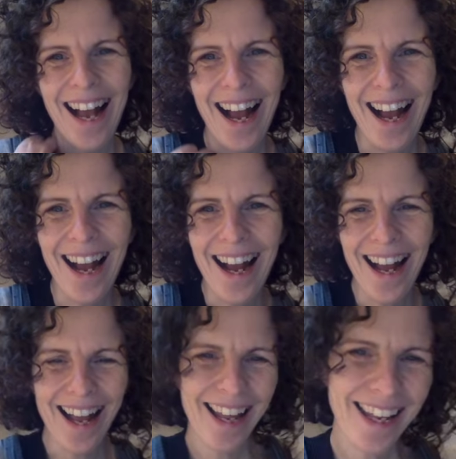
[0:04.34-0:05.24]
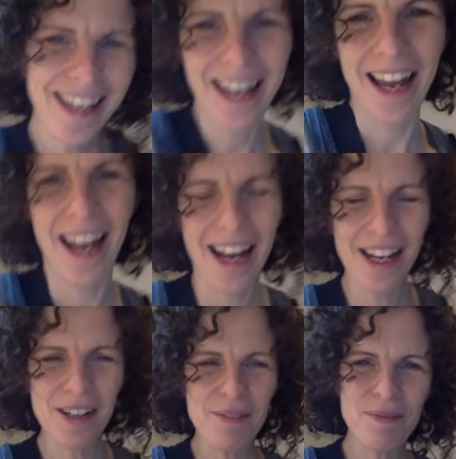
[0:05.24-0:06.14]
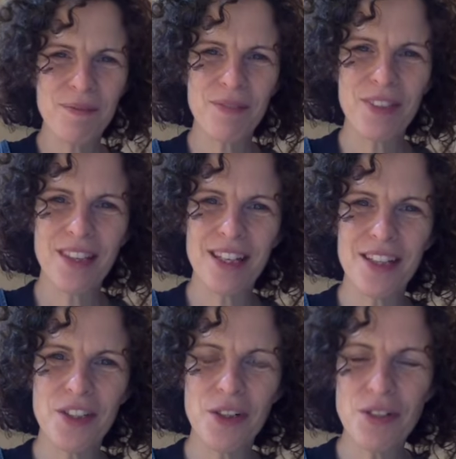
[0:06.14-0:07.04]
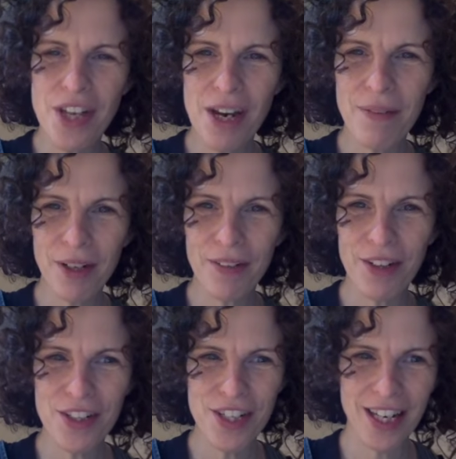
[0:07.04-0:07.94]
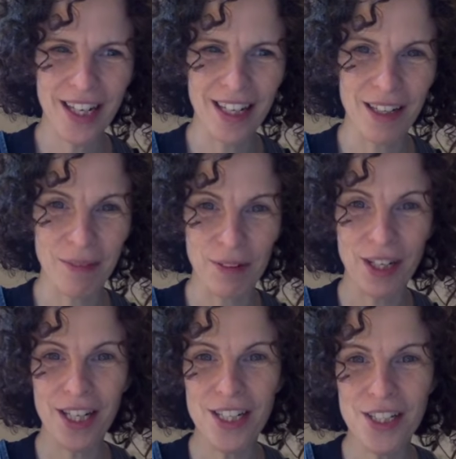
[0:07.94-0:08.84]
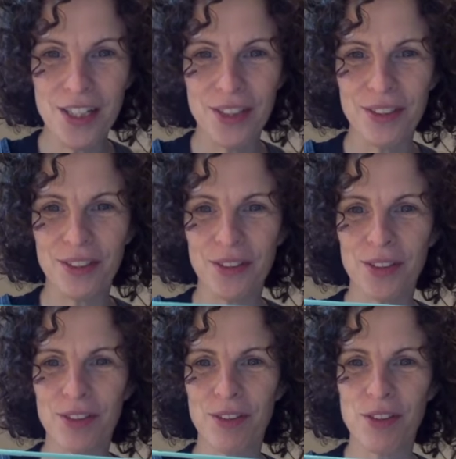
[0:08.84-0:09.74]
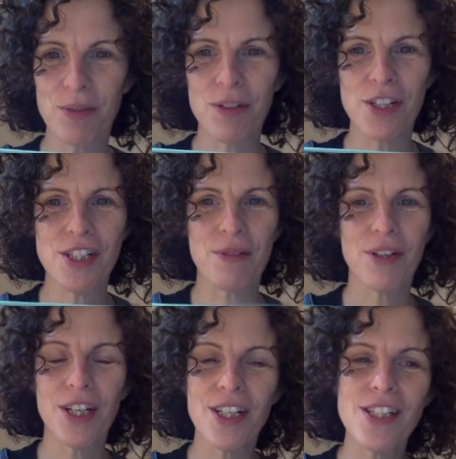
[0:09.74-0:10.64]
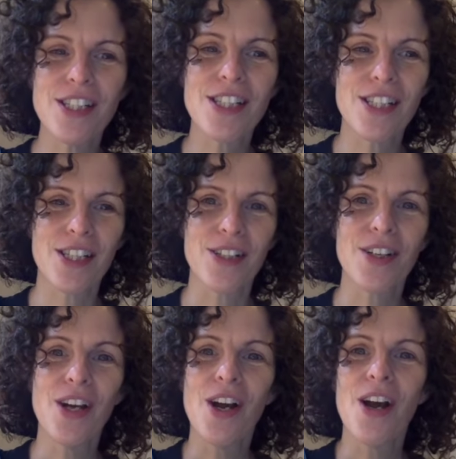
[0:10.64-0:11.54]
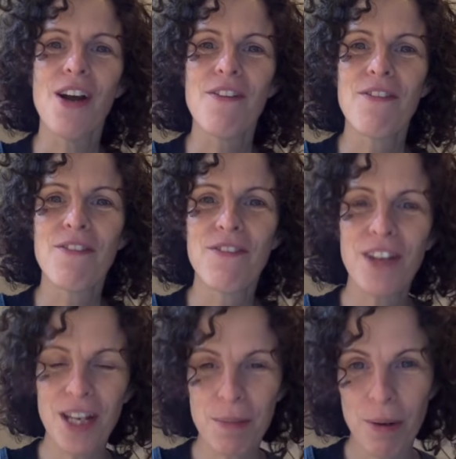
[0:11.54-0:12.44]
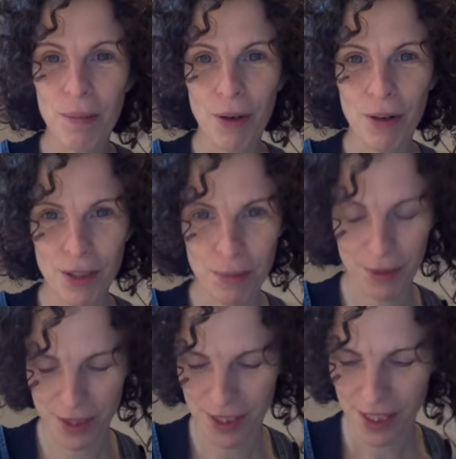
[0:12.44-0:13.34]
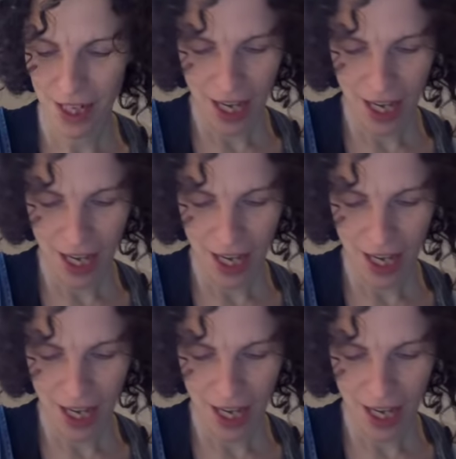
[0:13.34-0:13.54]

Hi! New term at Crochet Club we're going to do, or Zoom Crochet, we're going to do finger puppet octopus.